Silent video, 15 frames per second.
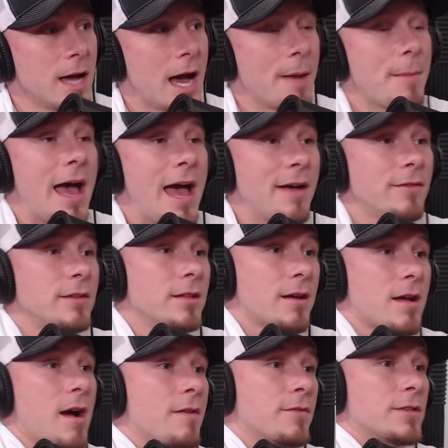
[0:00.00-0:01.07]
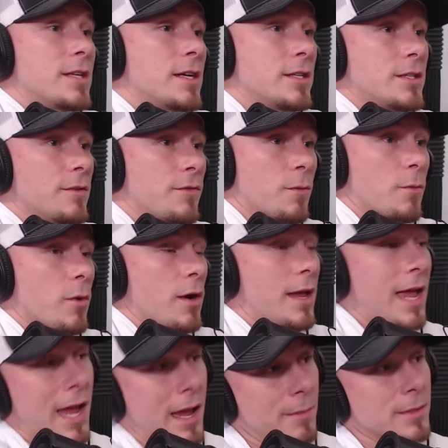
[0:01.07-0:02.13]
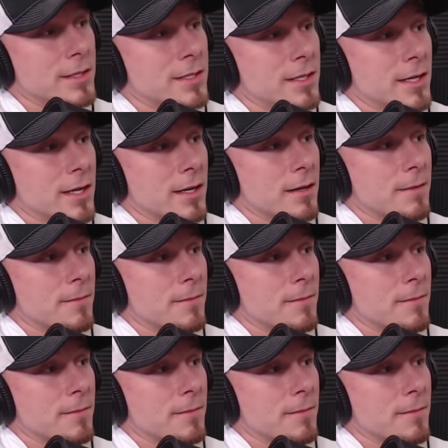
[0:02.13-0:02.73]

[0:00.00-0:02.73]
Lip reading: I'm having the conversation from where Cam is sitting.